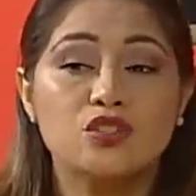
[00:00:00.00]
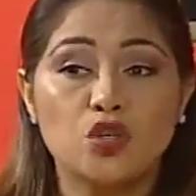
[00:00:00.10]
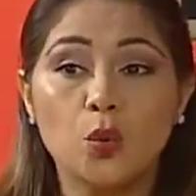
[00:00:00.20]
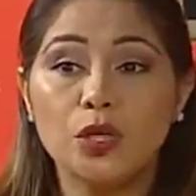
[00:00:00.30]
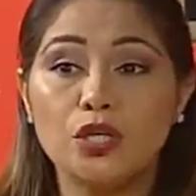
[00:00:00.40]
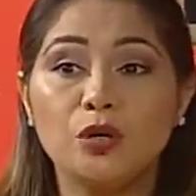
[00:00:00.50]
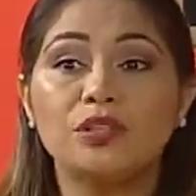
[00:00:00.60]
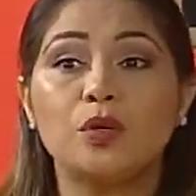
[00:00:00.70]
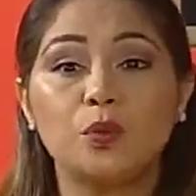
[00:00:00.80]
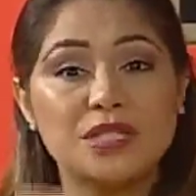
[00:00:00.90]
So yeah. we know
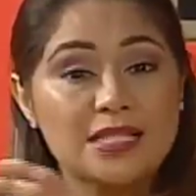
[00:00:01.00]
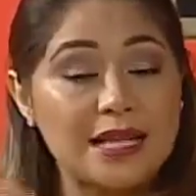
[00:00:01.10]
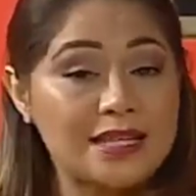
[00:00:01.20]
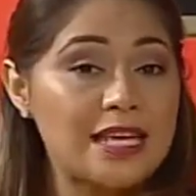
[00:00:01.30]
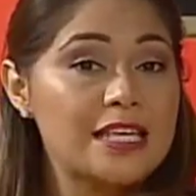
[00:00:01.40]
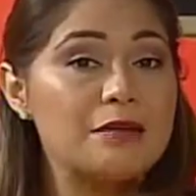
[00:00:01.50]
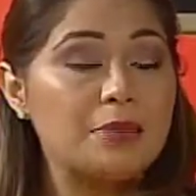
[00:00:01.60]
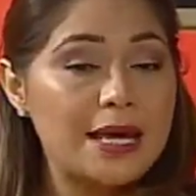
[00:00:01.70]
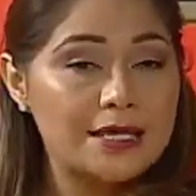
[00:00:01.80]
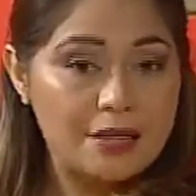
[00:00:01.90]
that what's taking
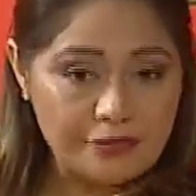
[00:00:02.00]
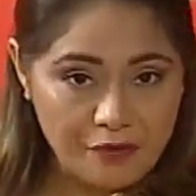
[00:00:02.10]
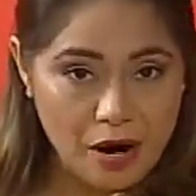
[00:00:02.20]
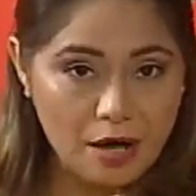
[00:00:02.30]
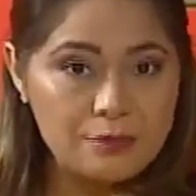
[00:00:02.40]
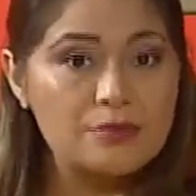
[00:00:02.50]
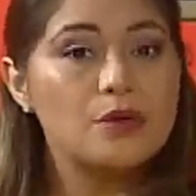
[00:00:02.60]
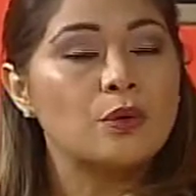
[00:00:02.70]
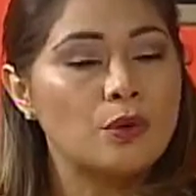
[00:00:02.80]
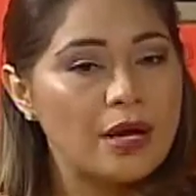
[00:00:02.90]
place on farms
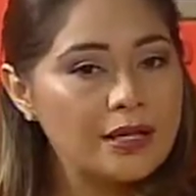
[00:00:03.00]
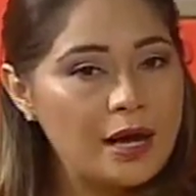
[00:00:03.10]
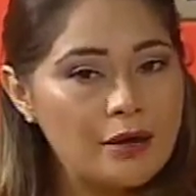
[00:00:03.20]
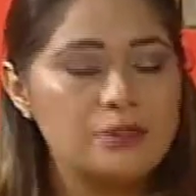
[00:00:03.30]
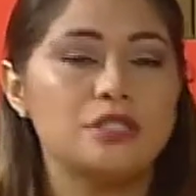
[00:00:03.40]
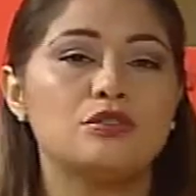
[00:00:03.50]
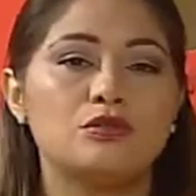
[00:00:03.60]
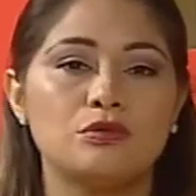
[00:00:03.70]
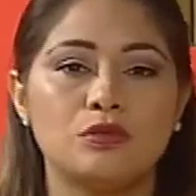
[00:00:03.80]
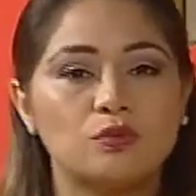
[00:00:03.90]
run down
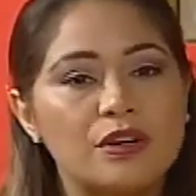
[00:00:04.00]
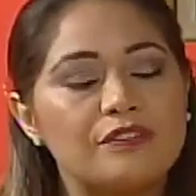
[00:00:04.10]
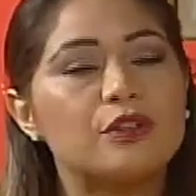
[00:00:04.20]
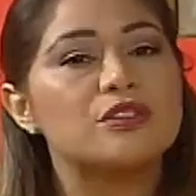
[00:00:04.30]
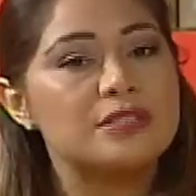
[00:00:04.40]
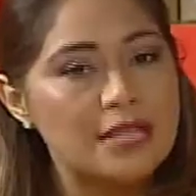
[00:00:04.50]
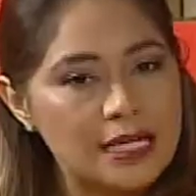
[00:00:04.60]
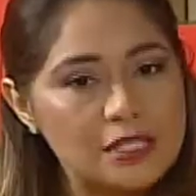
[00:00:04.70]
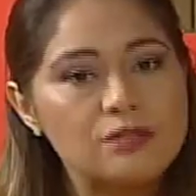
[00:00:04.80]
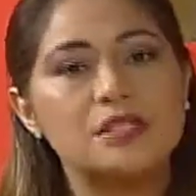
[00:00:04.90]
into the rivers, then
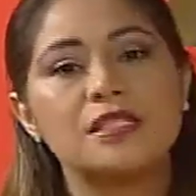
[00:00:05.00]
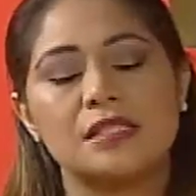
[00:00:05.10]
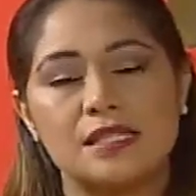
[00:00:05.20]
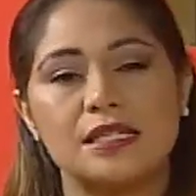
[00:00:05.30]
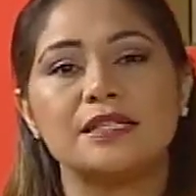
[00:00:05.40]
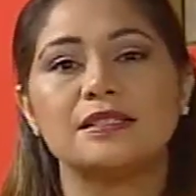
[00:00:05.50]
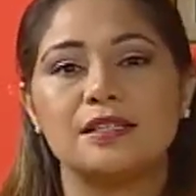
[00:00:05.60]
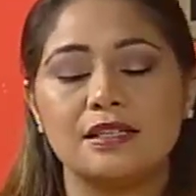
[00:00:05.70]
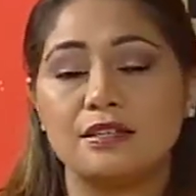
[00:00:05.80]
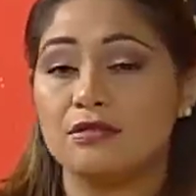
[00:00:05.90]
into the sea, and
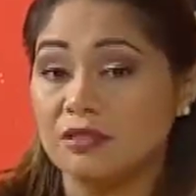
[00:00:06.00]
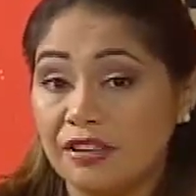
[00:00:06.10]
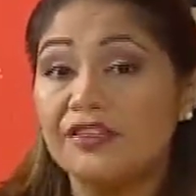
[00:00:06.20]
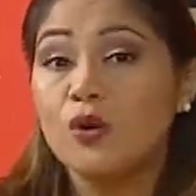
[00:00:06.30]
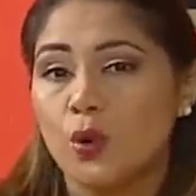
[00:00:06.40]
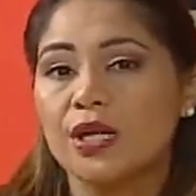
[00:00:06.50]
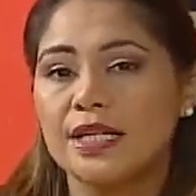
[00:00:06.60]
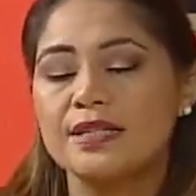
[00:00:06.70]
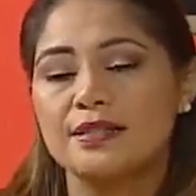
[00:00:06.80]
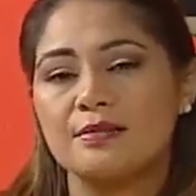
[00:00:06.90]
take into living
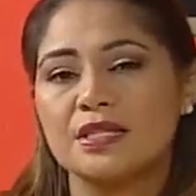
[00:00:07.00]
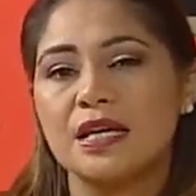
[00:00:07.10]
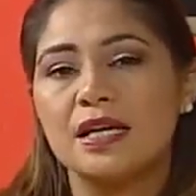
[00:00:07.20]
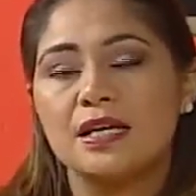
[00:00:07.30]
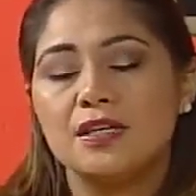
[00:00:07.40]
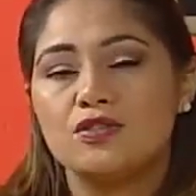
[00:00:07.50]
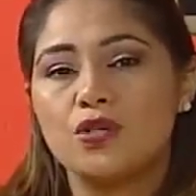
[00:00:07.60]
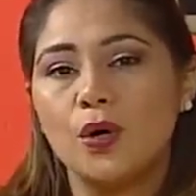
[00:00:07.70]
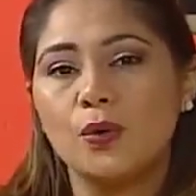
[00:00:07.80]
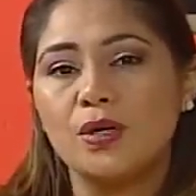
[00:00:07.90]
organisms. Yeah.
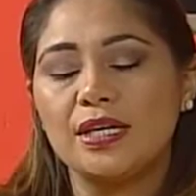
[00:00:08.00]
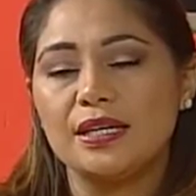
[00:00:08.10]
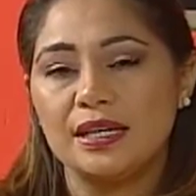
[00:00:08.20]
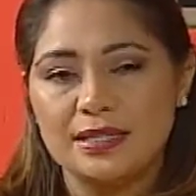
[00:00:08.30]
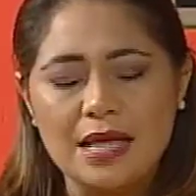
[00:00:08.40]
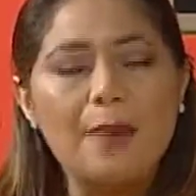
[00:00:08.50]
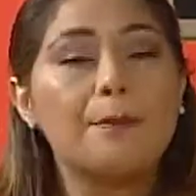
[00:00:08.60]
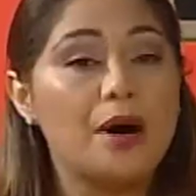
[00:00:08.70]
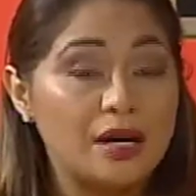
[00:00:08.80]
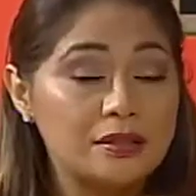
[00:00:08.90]
So is that
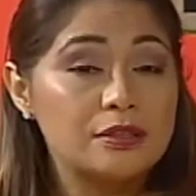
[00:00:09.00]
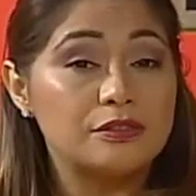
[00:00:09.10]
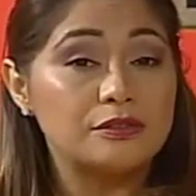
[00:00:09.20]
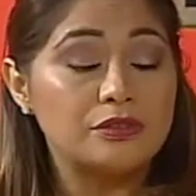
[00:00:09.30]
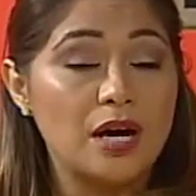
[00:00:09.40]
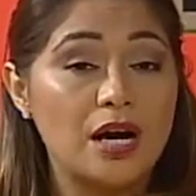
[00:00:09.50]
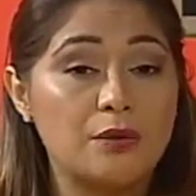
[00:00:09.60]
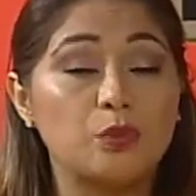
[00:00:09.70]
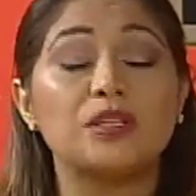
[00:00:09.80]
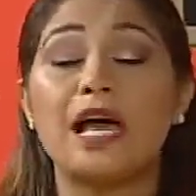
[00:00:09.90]
part of, um,
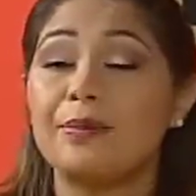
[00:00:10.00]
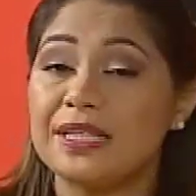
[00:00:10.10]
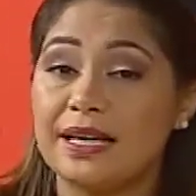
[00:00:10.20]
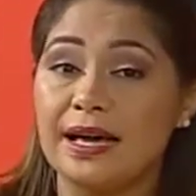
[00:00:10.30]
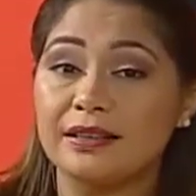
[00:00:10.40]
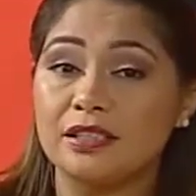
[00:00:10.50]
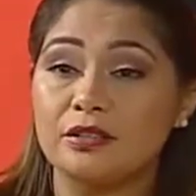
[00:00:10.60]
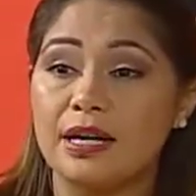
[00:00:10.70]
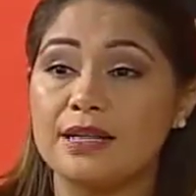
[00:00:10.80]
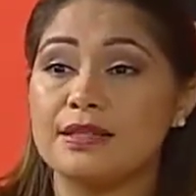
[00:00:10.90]
would that be
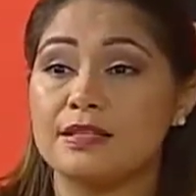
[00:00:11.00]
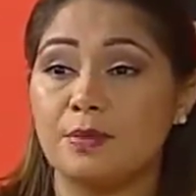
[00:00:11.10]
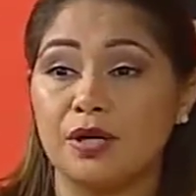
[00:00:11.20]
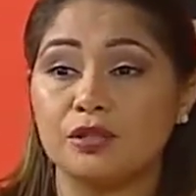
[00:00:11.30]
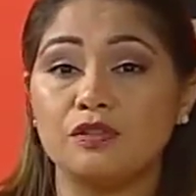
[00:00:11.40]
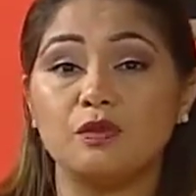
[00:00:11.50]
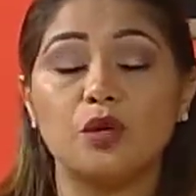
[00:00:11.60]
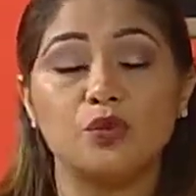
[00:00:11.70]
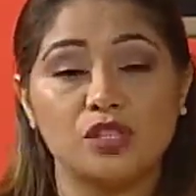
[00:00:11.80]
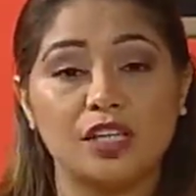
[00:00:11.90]
categorized as part of what
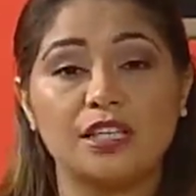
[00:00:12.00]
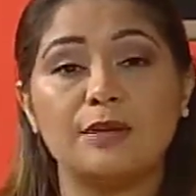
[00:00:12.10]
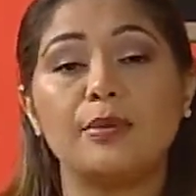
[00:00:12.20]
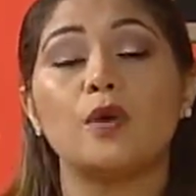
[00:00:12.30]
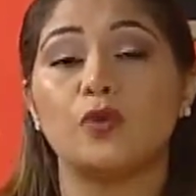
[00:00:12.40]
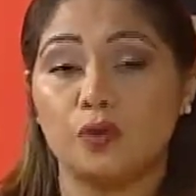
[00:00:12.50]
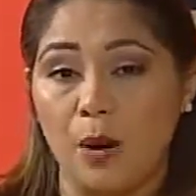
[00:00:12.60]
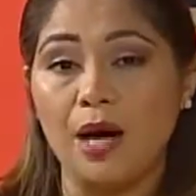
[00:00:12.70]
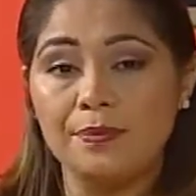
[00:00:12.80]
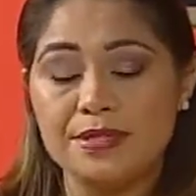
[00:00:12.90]
we're talking about with
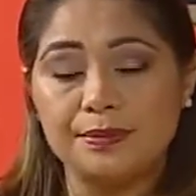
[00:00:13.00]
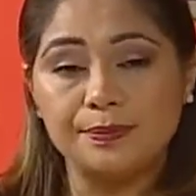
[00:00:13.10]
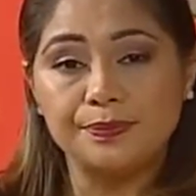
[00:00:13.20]
POPs?